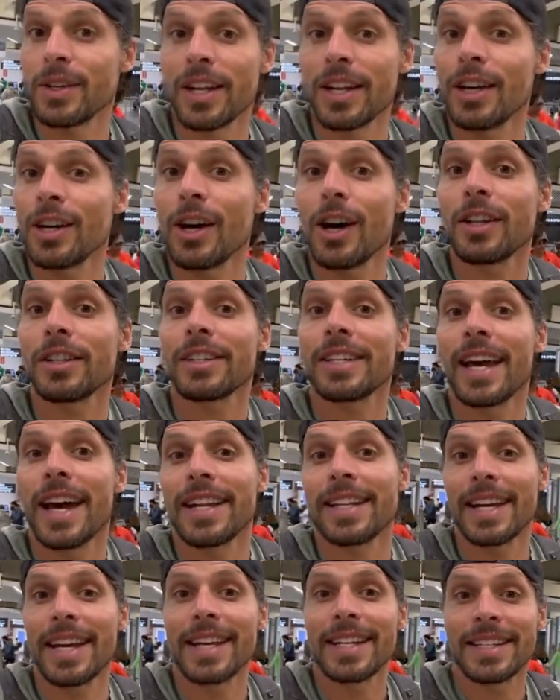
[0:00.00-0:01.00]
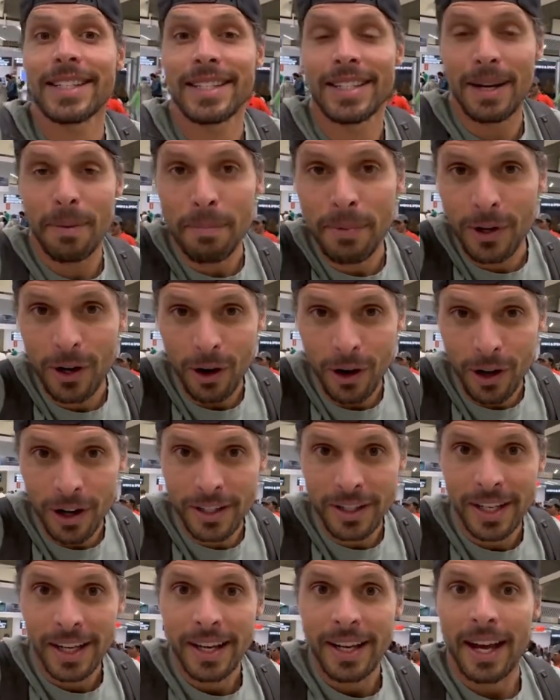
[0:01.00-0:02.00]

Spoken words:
cannot get a SIM card